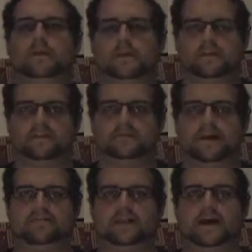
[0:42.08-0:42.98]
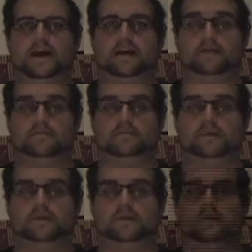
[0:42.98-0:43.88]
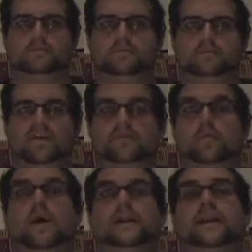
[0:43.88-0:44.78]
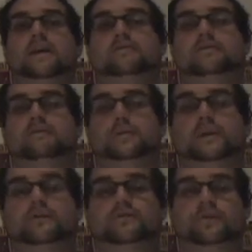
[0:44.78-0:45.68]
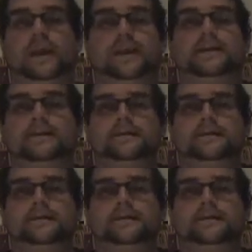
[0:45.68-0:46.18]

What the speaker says: and this is my vlog. I've been whining now for 3 weeks straight